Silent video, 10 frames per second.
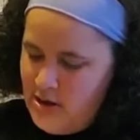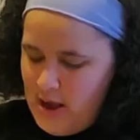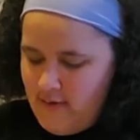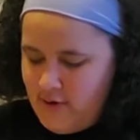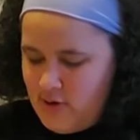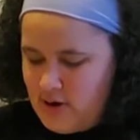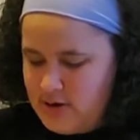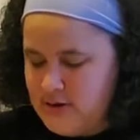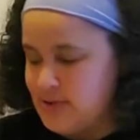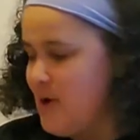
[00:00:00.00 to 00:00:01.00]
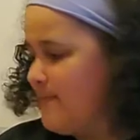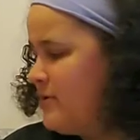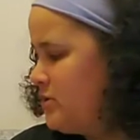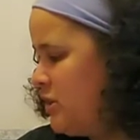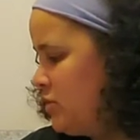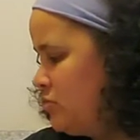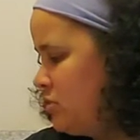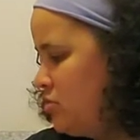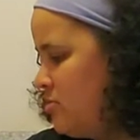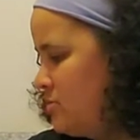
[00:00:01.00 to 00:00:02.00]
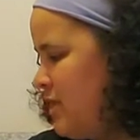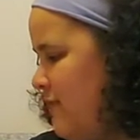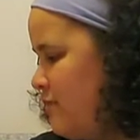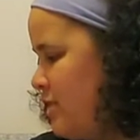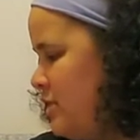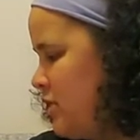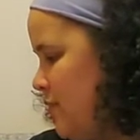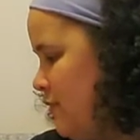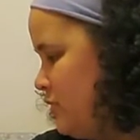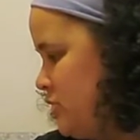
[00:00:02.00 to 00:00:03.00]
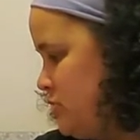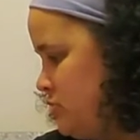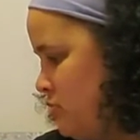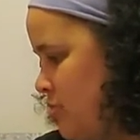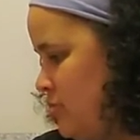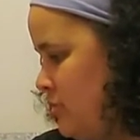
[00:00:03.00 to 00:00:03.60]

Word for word: have no idea. This might be Tales from the Crypt because I haven't got anything for Tales from the Crypt.